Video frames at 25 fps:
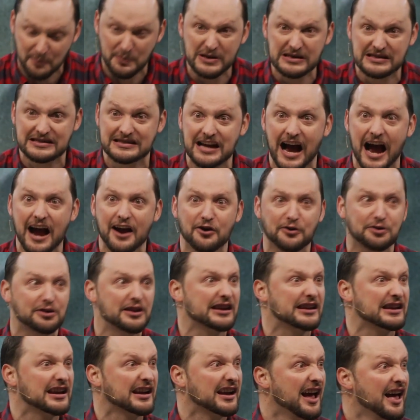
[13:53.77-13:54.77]
up his tire
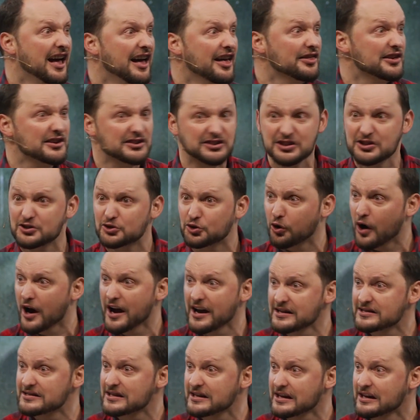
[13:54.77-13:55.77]
thinking, This is
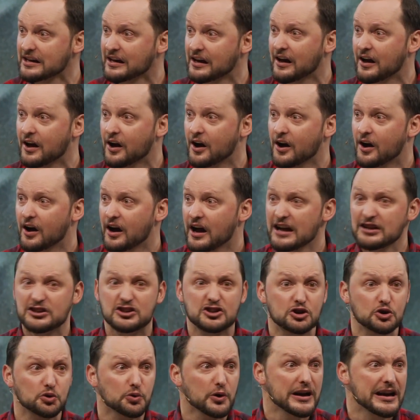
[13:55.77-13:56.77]
crazy.
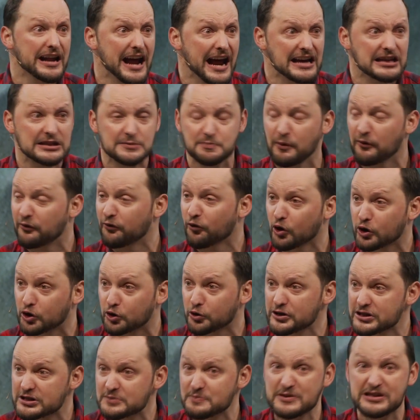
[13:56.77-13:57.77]
It's three days before
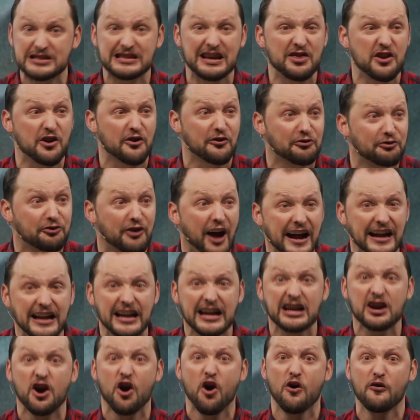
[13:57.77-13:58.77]
Christmas, and they're
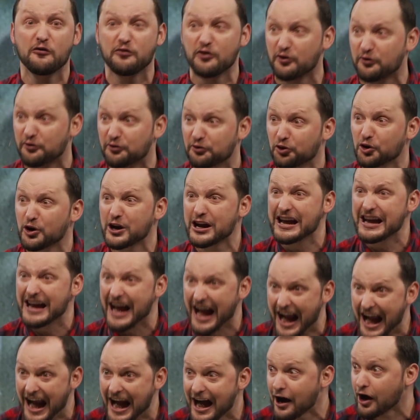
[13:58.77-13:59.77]
fighting over free
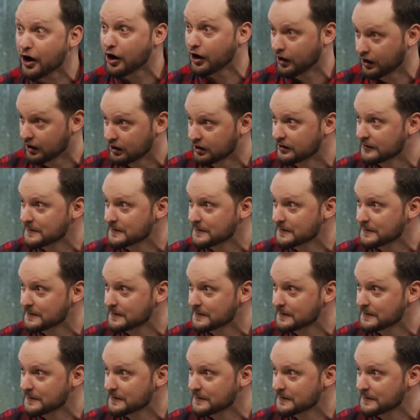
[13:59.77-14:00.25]
air.